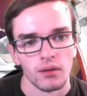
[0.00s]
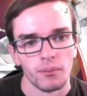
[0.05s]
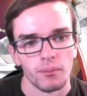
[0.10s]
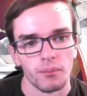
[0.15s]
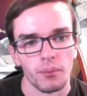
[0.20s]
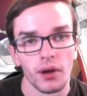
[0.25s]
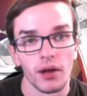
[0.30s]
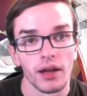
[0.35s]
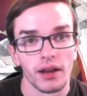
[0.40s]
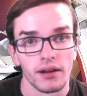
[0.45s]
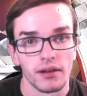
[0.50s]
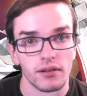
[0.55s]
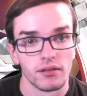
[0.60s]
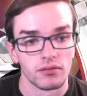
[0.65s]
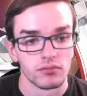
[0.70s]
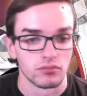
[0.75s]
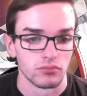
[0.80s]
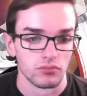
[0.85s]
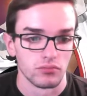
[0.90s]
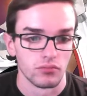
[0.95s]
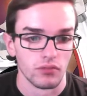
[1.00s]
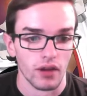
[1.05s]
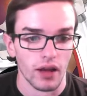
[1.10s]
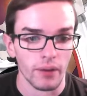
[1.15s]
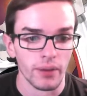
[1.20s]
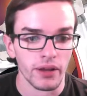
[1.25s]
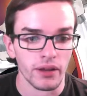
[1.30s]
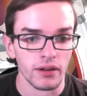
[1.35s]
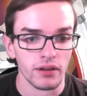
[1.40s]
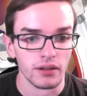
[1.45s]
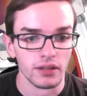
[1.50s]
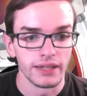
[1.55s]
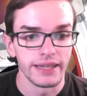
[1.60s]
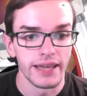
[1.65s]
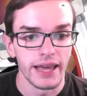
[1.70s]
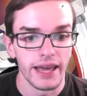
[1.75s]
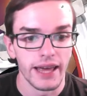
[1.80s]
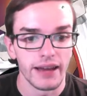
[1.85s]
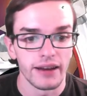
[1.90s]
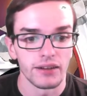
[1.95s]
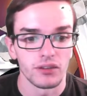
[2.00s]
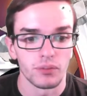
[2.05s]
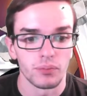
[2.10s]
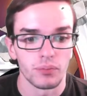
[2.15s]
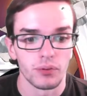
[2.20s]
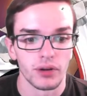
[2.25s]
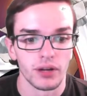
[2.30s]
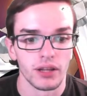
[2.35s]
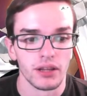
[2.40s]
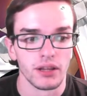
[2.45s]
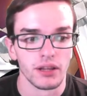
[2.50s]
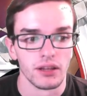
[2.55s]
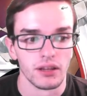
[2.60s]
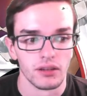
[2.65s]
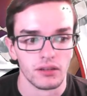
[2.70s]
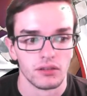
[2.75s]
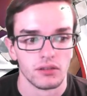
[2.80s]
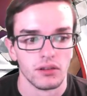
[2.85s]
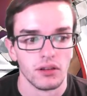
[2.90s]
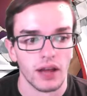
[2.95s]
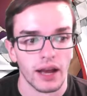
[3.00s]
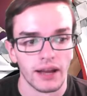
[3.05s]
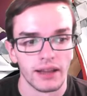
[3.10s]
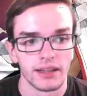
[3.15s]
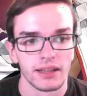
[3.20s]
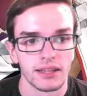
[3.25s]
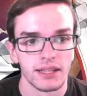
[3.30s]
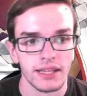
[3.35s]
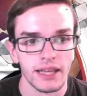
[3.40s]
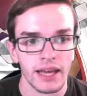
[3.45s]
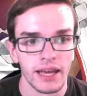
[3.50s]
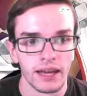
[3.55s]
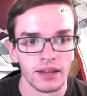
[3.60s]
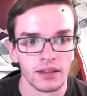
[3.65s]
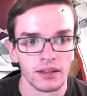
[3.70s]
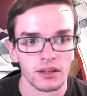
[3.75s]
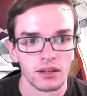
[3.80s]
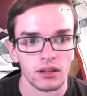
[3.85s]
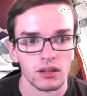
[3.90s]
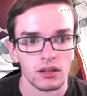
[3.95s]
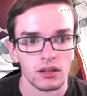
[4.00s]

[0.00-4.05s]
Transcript: But I mean, Leanne is I like Leanne.